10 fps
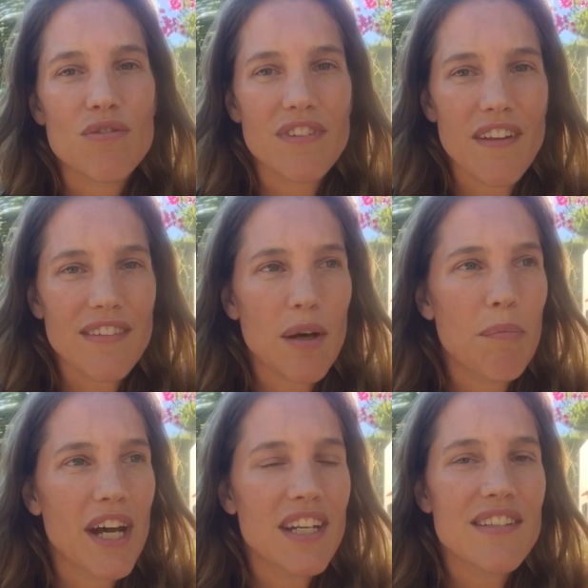Tantra
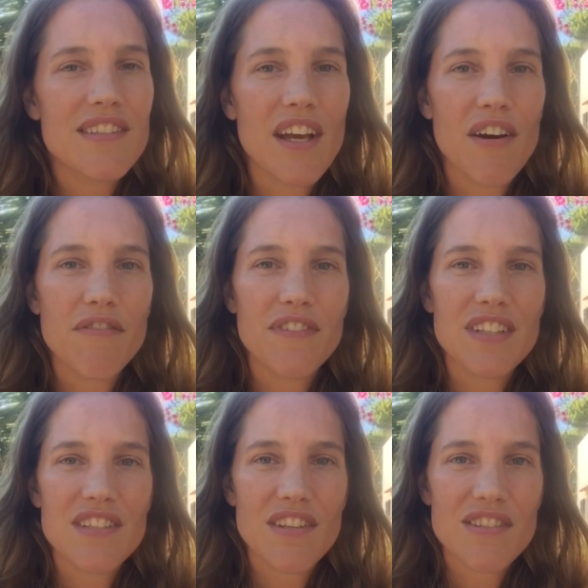by itself
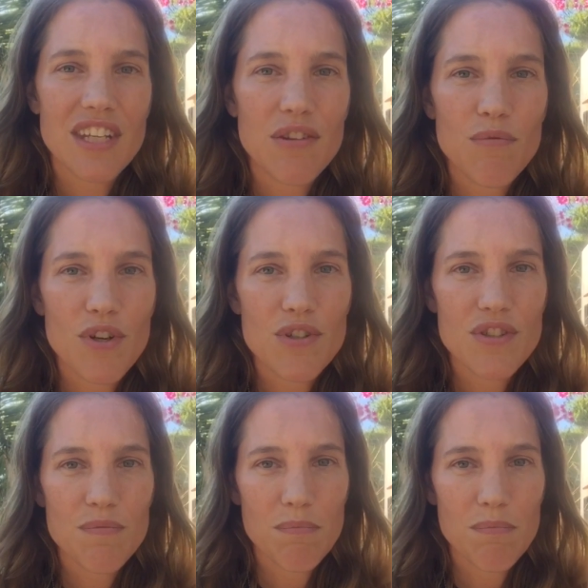in the Sanskrit words